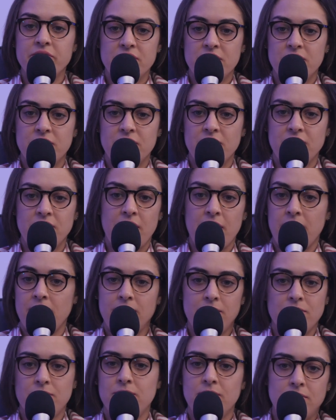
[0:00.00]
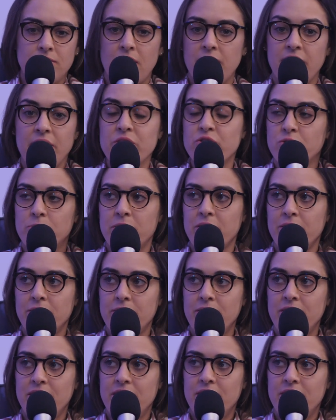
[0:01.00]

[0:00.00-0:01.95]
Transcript: to get advice from you.